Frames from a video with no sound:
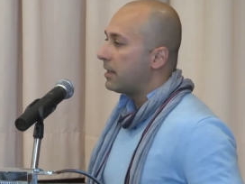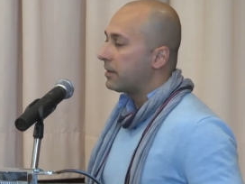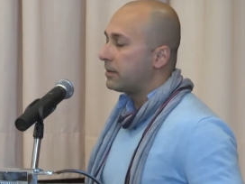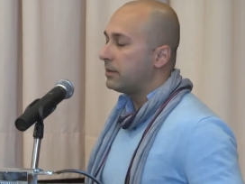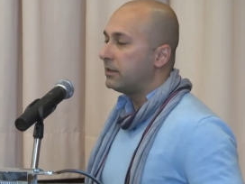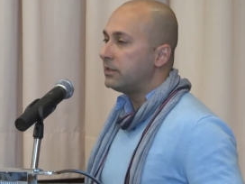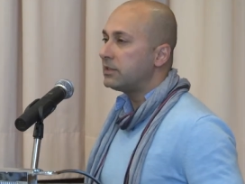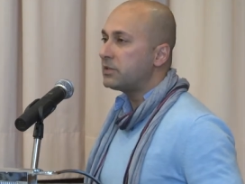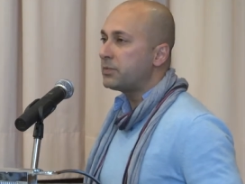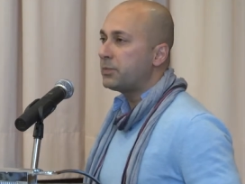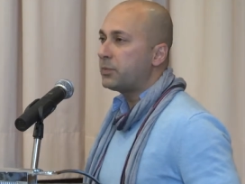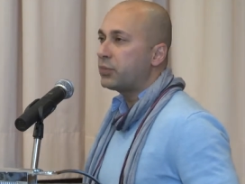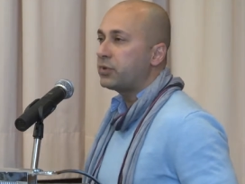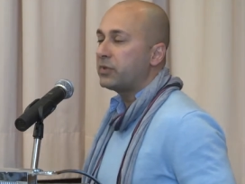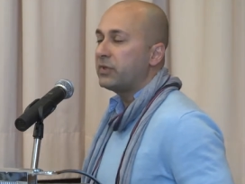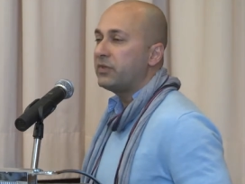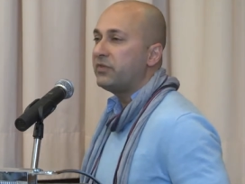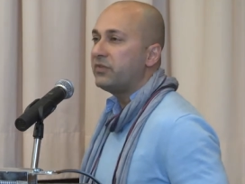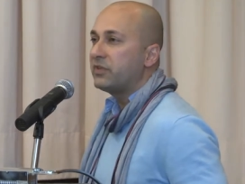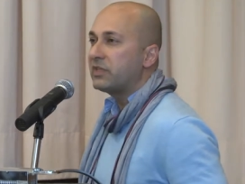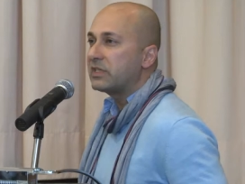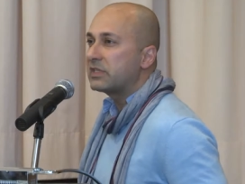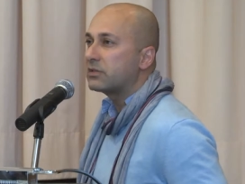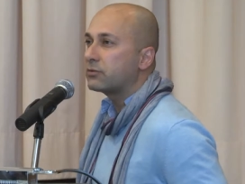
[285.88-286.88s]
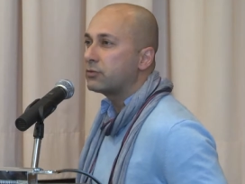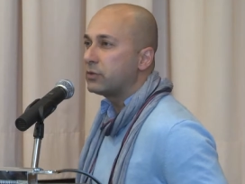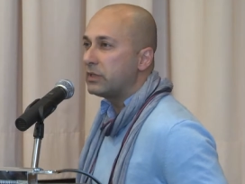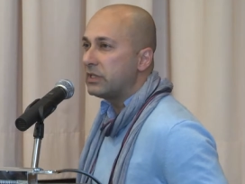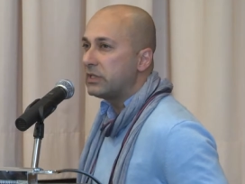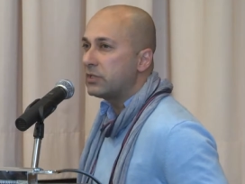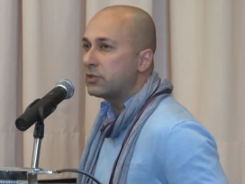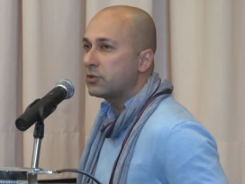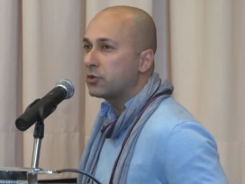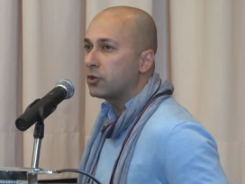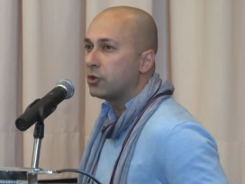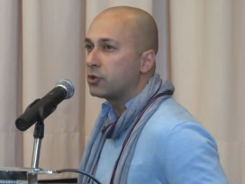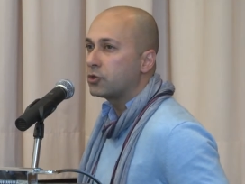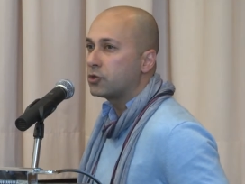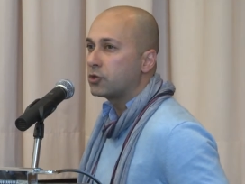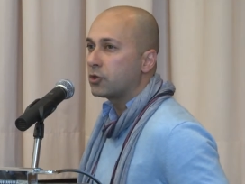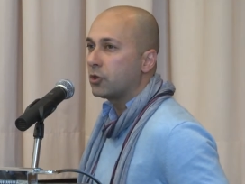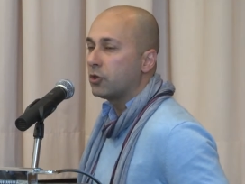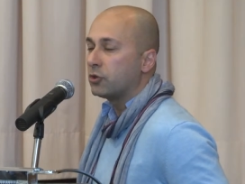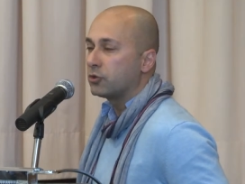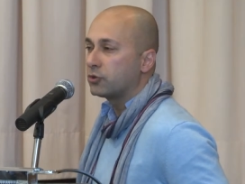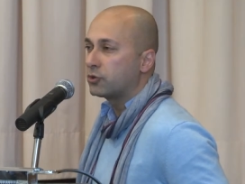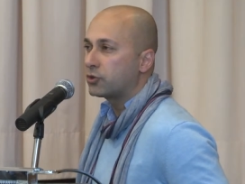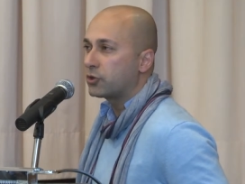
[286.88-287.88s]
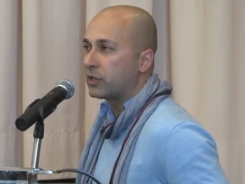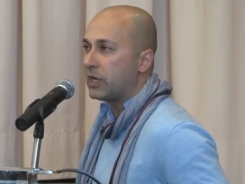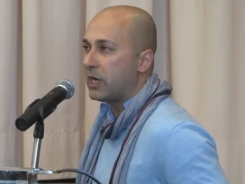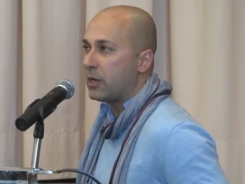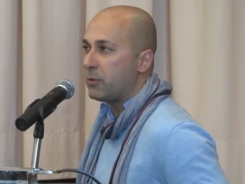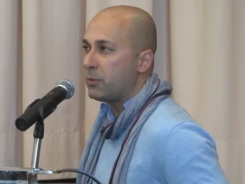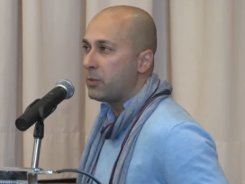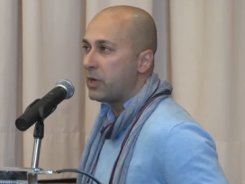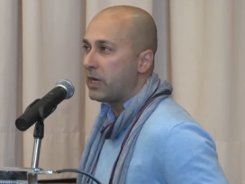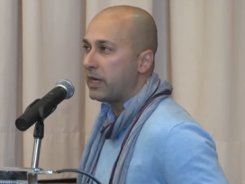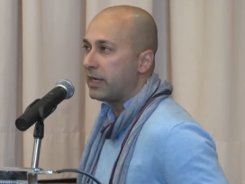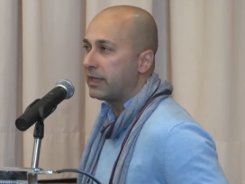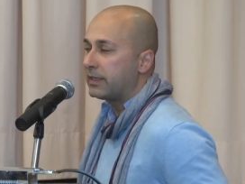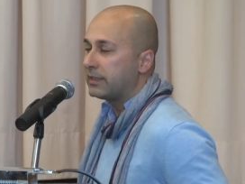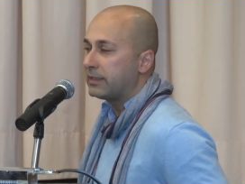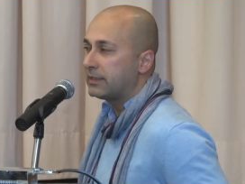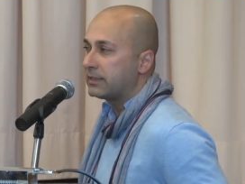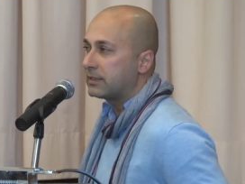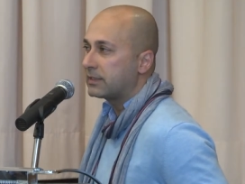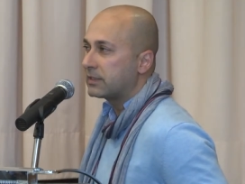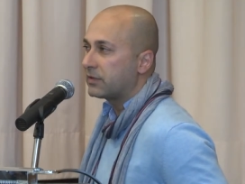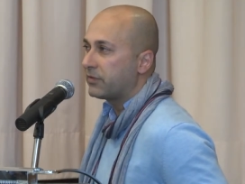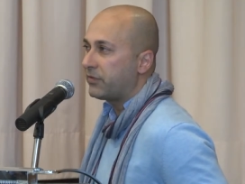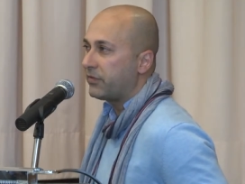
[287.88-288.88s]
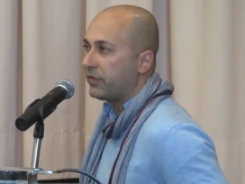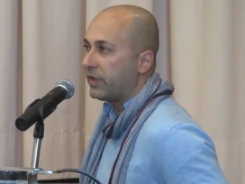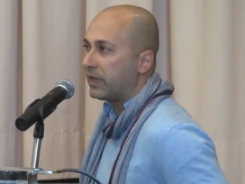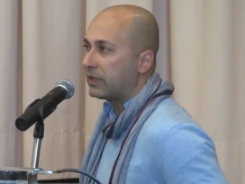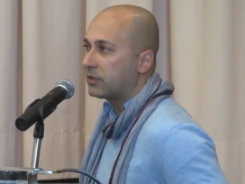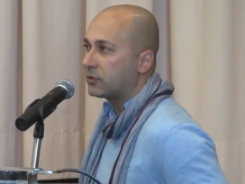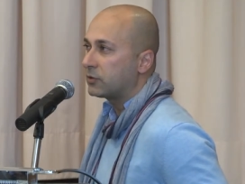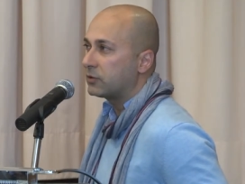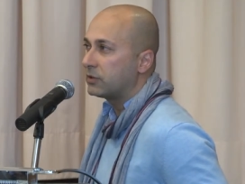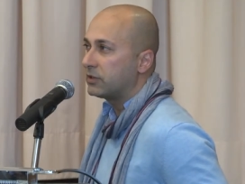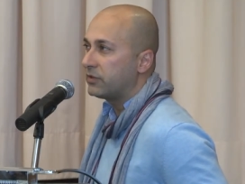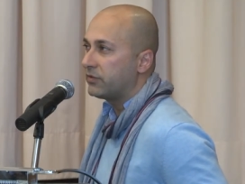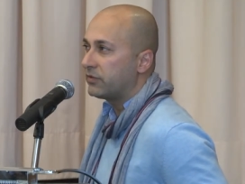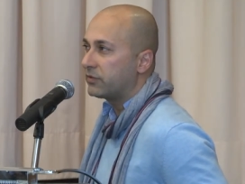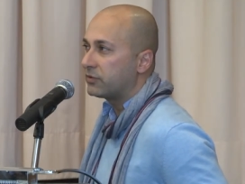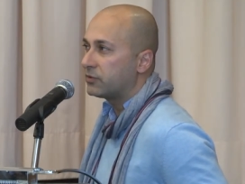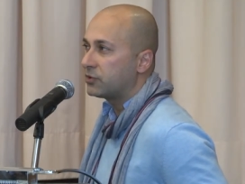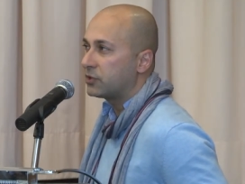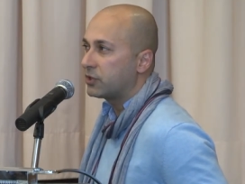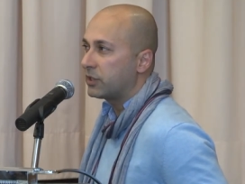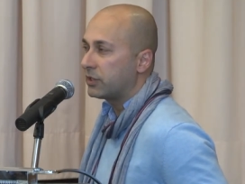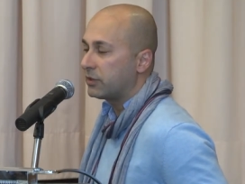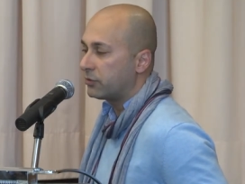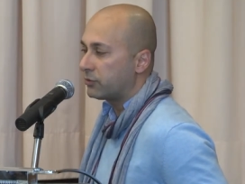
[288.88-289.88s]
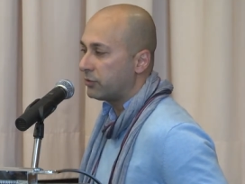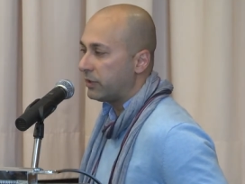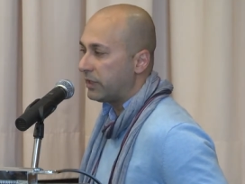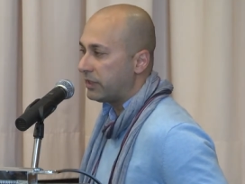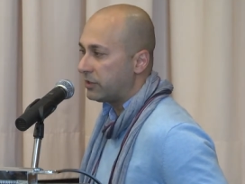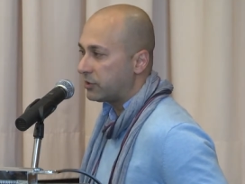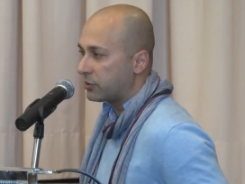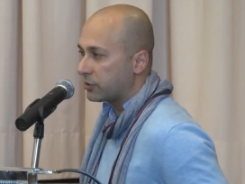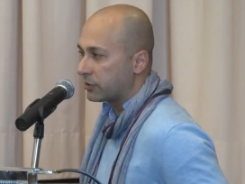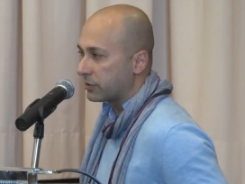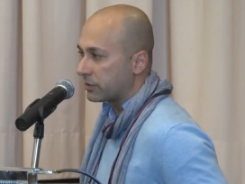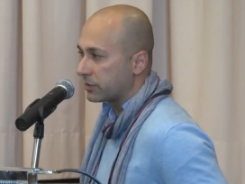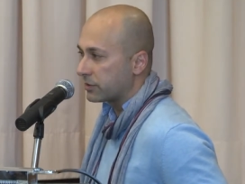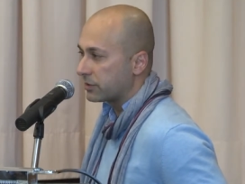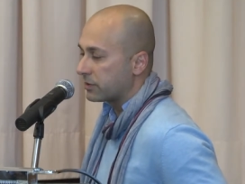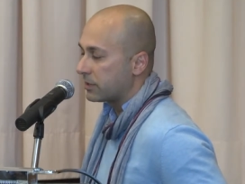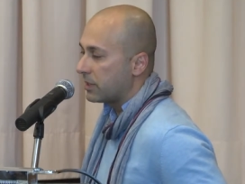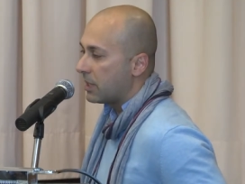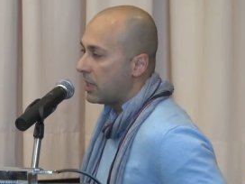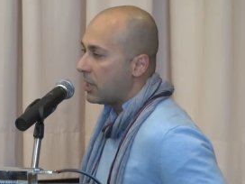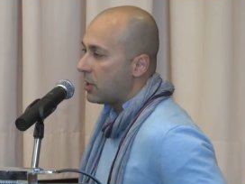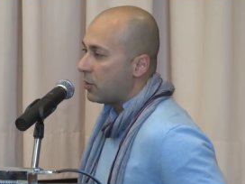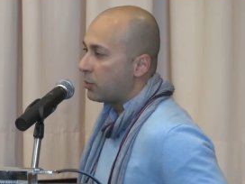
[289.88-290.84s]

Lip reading: There is previous research on trauma and its effect on different generations.